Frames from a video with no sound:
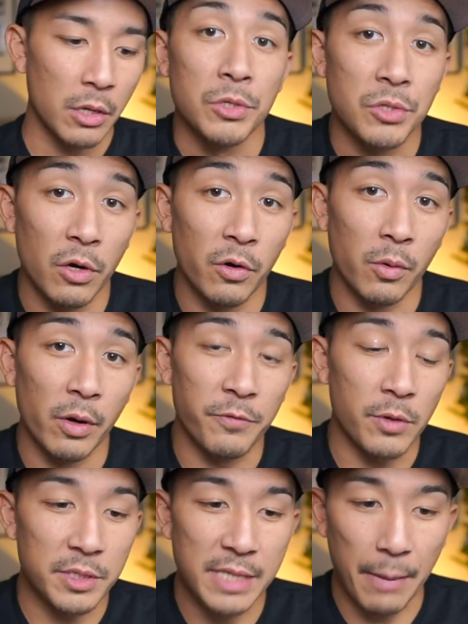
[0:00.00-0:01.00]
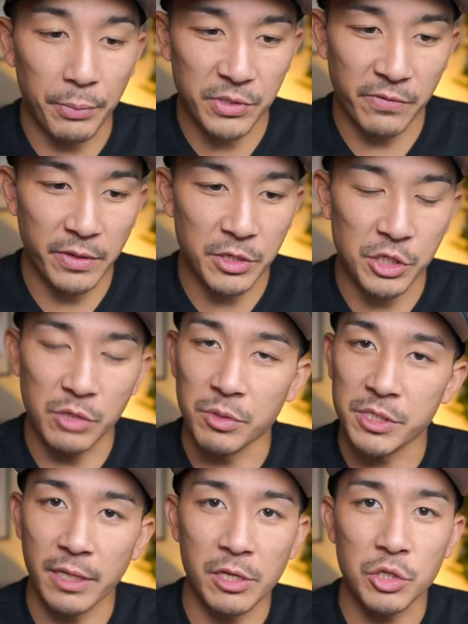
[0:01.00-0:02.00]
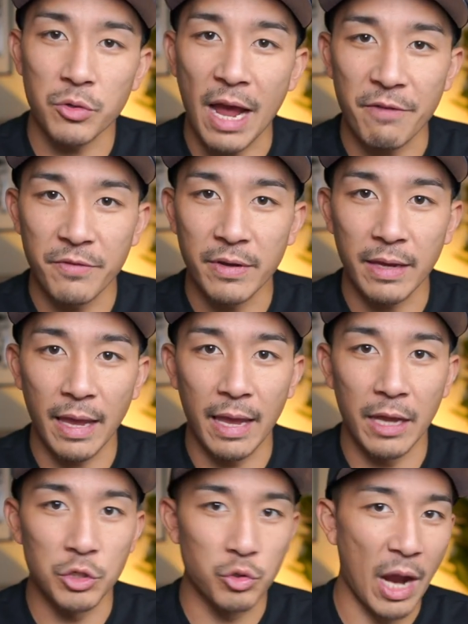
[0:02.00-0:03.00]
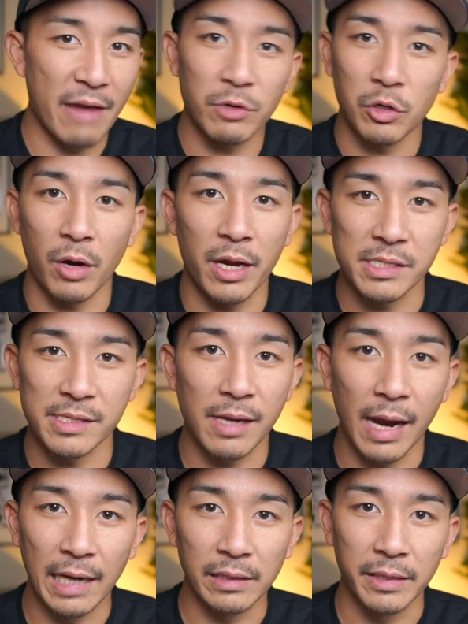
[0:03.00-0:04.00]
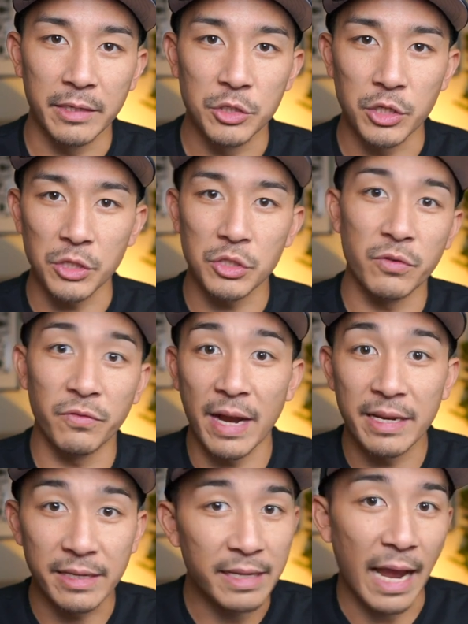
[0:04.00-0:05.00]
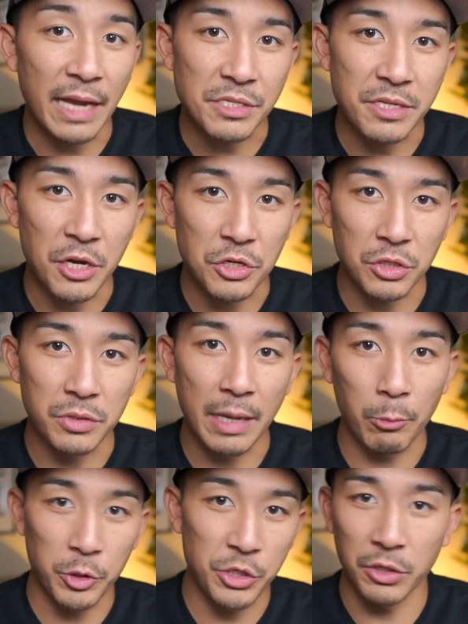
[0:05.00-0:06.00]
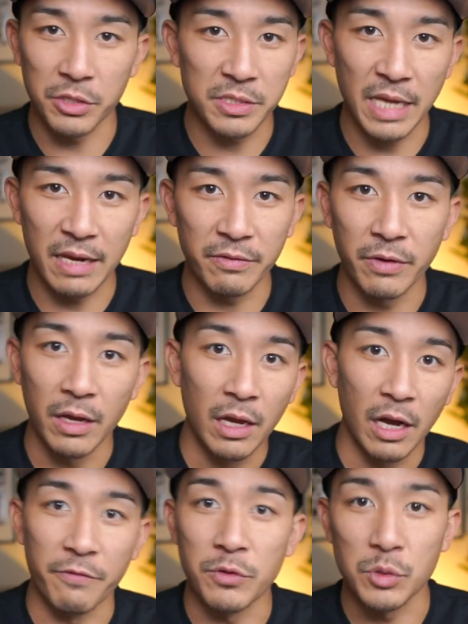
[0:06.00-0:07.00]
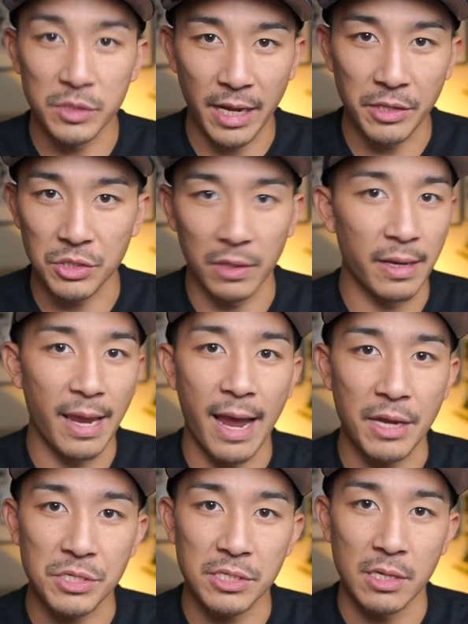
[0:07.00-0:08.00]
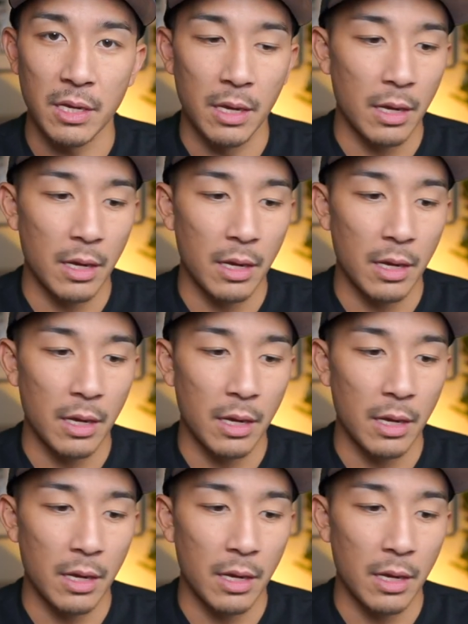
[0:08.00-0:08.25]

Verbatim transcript: So a few examples of this: she would sit in traffic and drive across the island just to find a gas station that where she could save a few cents on gas.